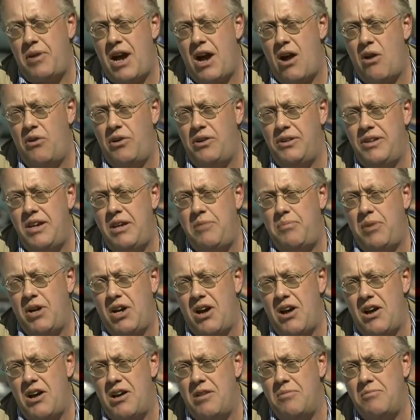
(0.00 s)
the power elite
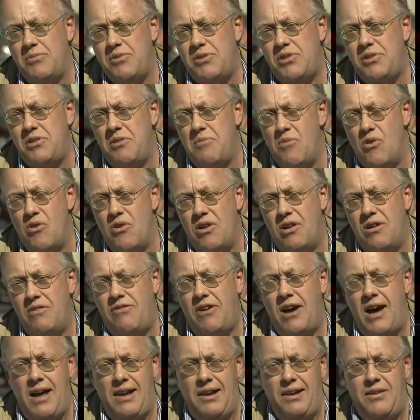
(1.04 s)
becomes, the
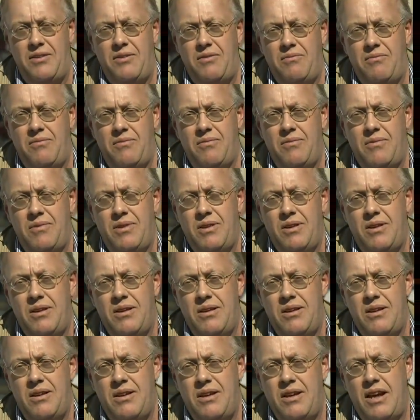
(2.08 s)
more violent
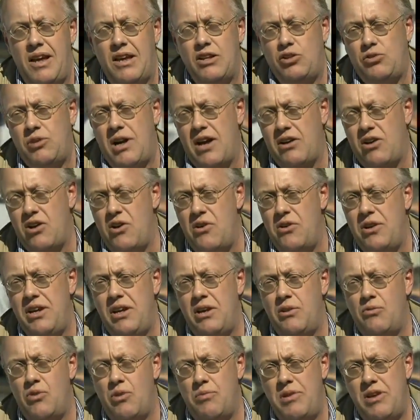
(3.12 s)
and
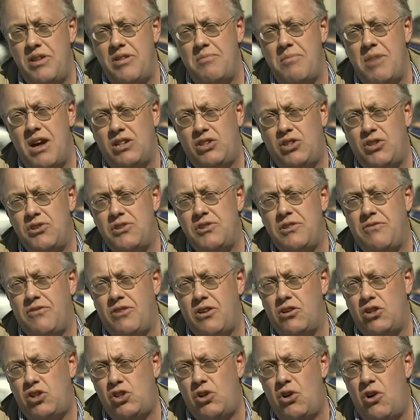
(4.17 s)
draconian will be the measures
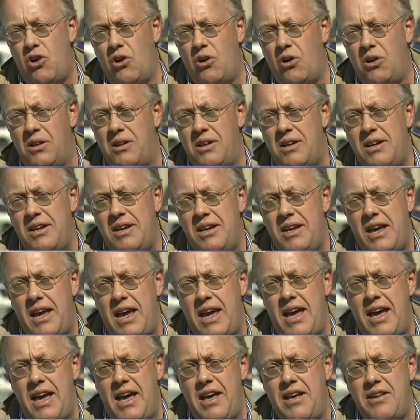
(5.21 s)
of control.
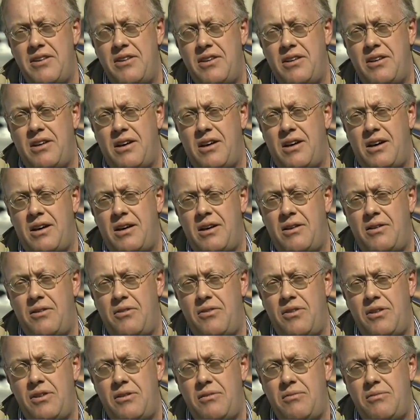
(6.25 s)
And
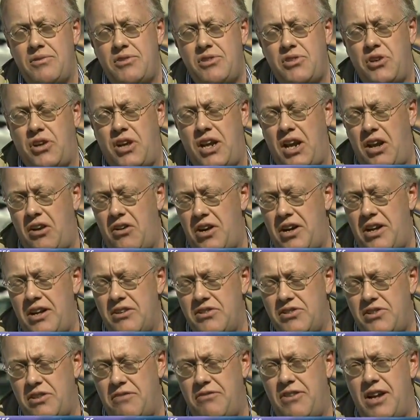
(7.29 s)
the
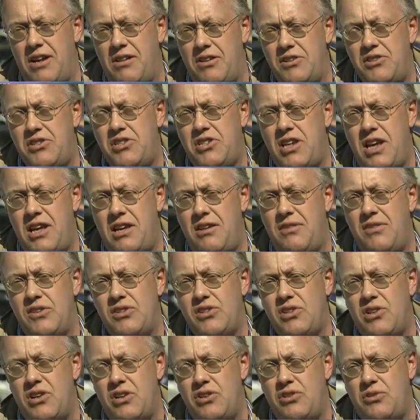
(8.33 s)
security and surveillance state in
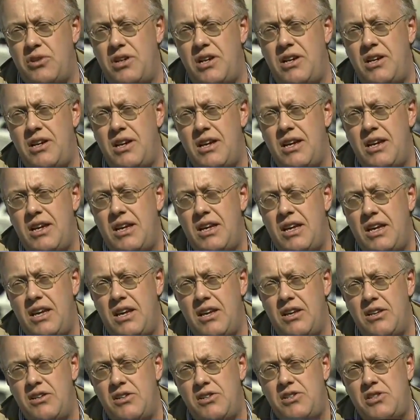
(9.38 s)
this country
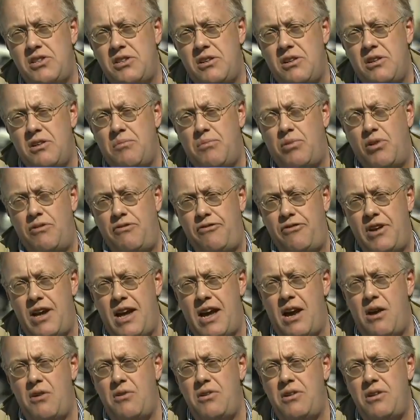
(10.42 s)
is
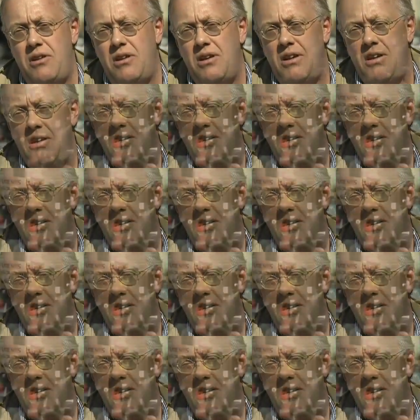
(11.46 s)
profound,